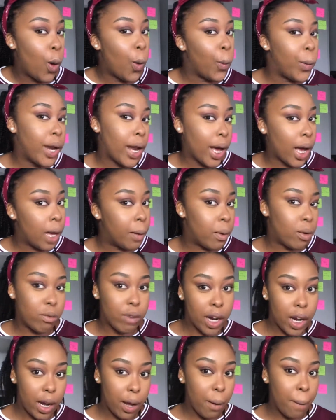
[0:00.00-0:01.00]
when I come
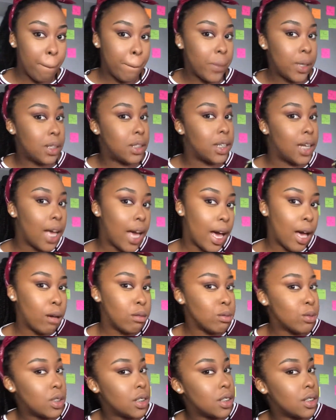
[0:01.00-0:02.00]
around, but now
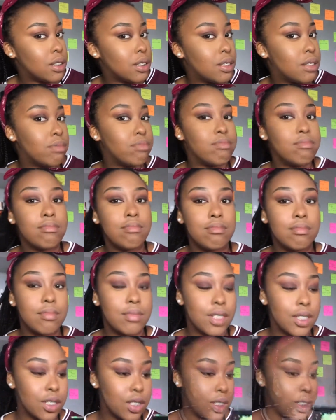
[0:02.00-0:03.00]
you just
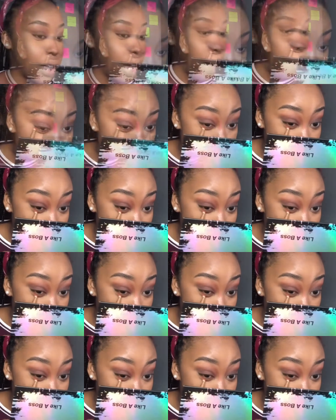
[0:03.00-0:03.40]
stop.